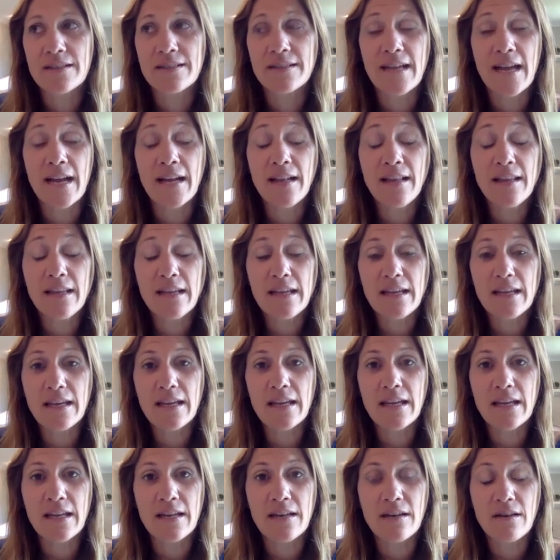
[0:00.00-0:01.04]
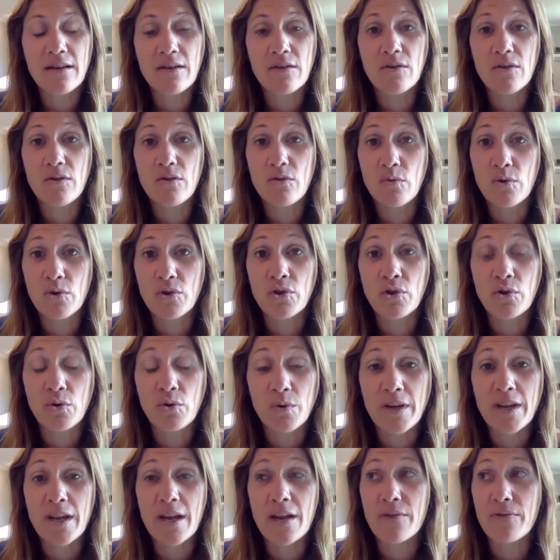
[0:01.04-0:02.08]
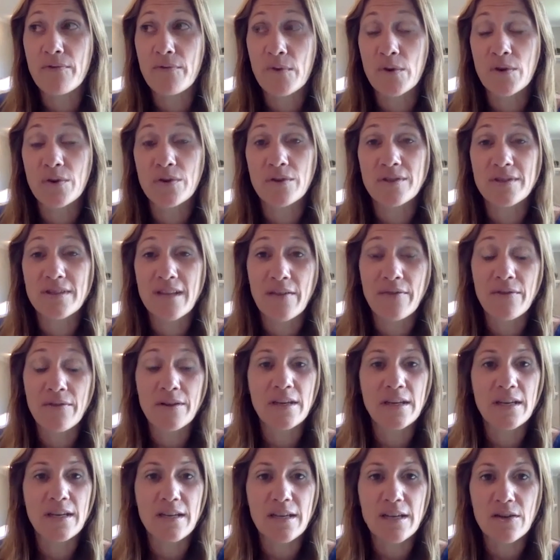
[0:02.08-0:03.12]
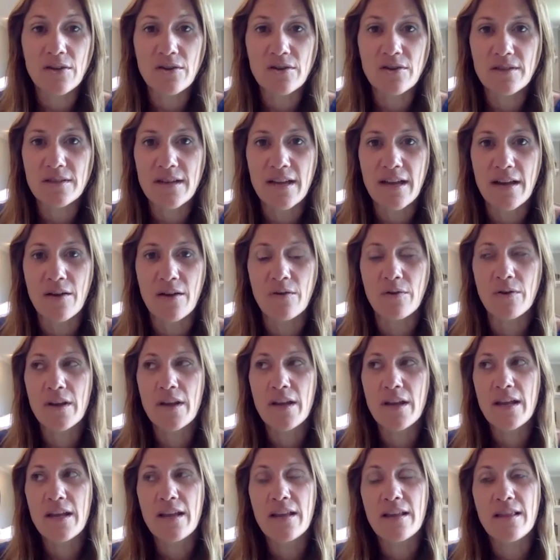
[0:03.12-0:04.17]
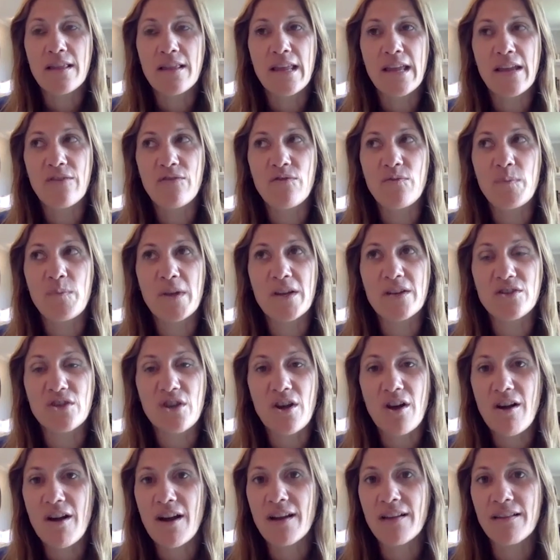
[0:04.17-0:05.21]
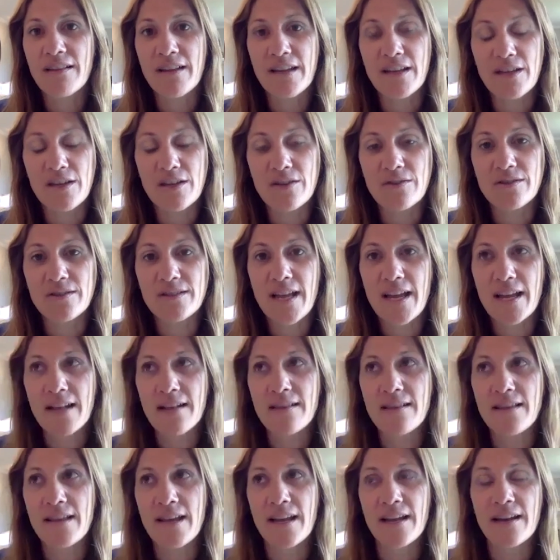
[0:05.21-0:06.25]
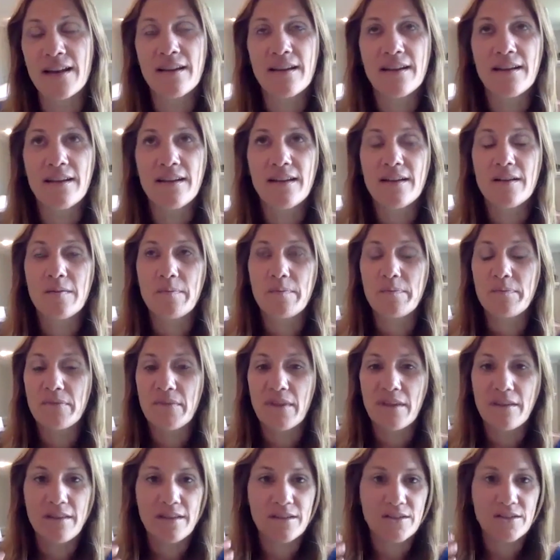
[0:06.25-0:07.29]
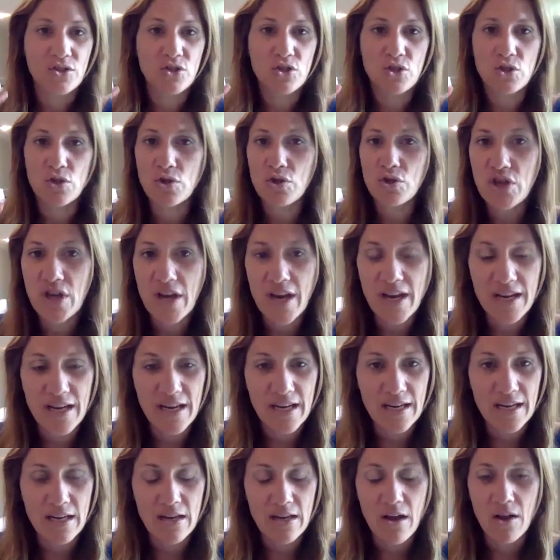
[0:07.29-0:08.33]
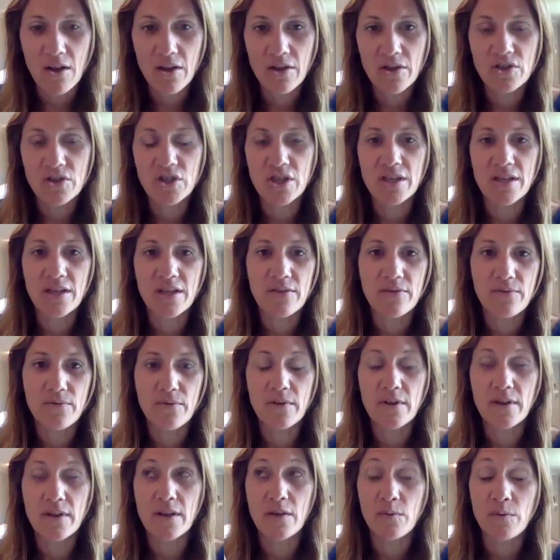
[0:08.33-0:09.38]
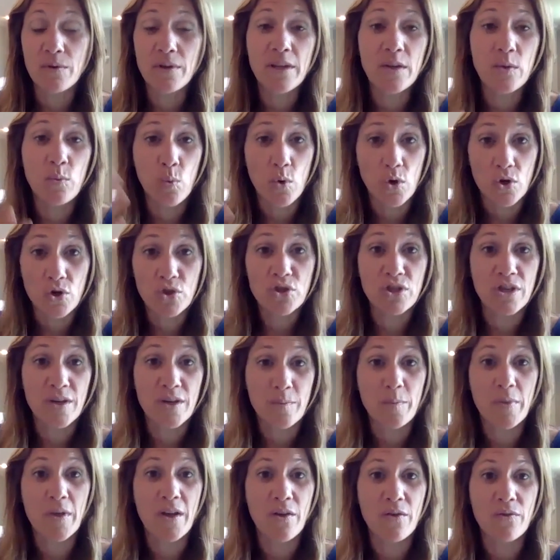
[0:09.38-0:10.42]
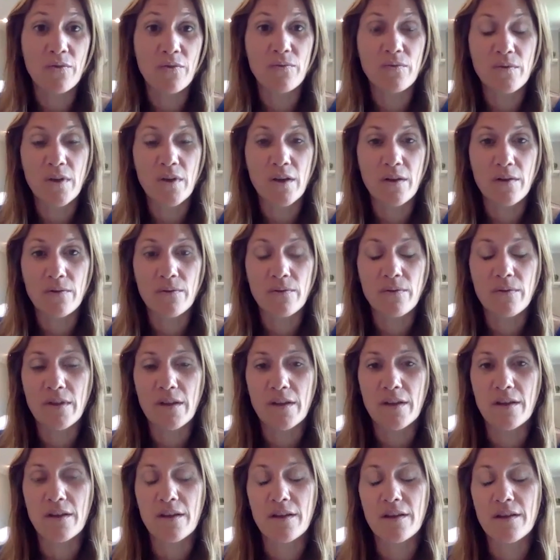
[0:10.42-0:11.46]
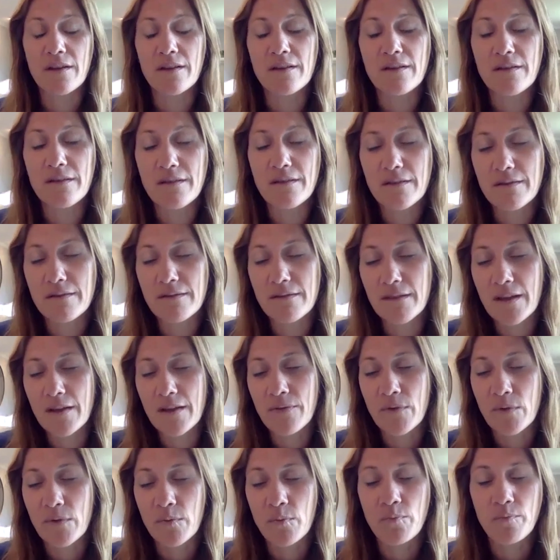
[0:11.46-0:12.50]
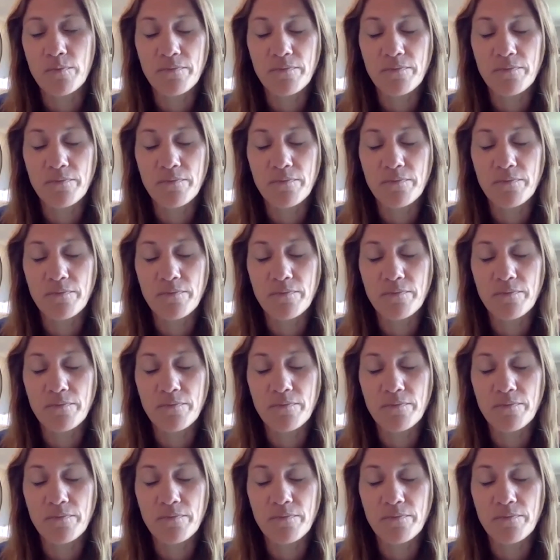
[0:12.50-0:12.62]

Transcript: sadly, in North Korea for 70 years now, they've been taught, like you said, that this Juche ideology of a really worship of the the